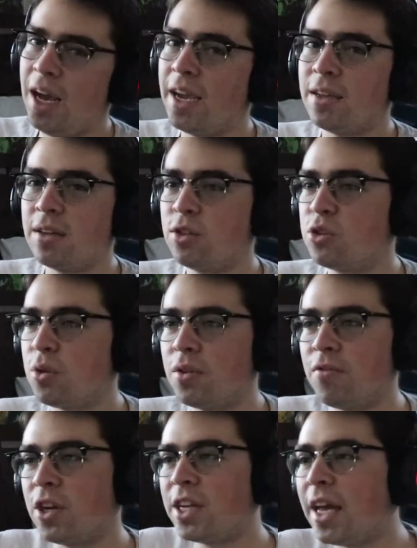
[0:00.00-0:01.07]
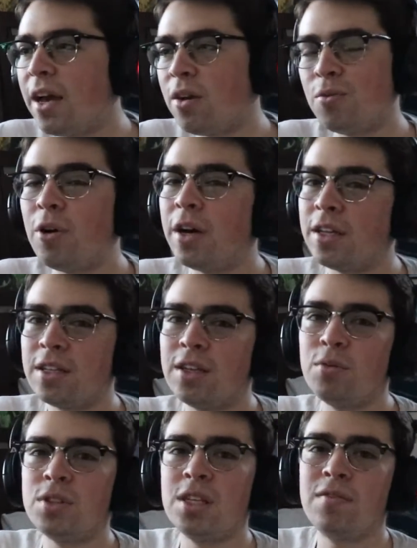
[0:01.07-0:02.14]
I sort of forget what
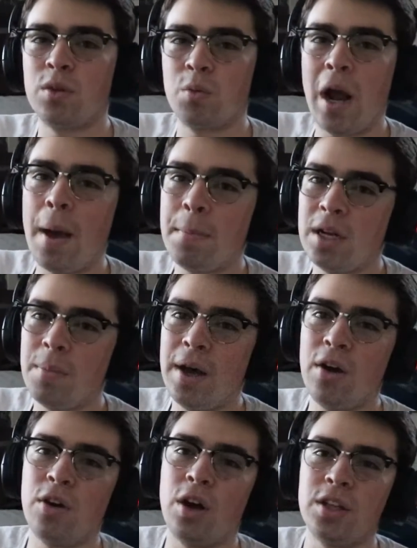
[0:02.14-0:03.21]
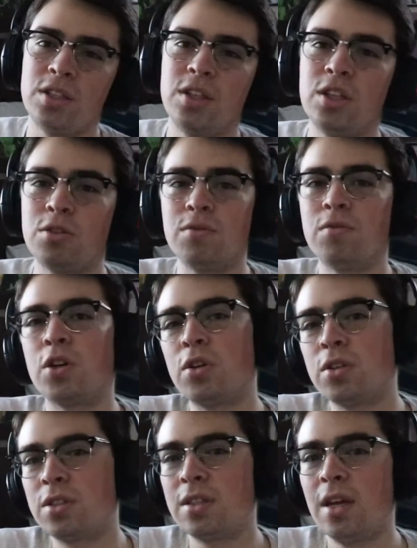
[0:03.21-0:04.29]
he was even rapping about on his initial
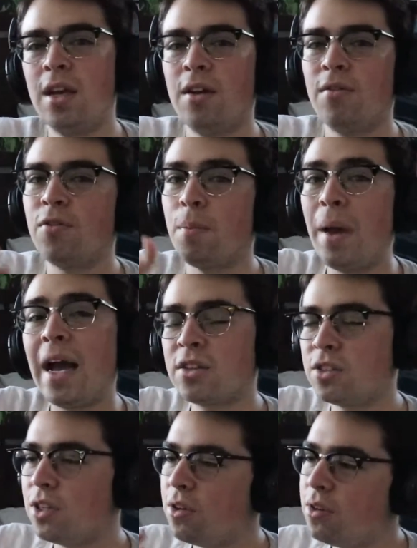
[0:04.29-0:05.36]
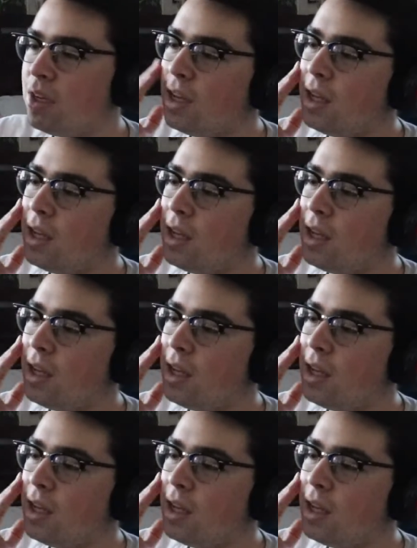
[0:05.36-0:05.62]
verse for Maxo.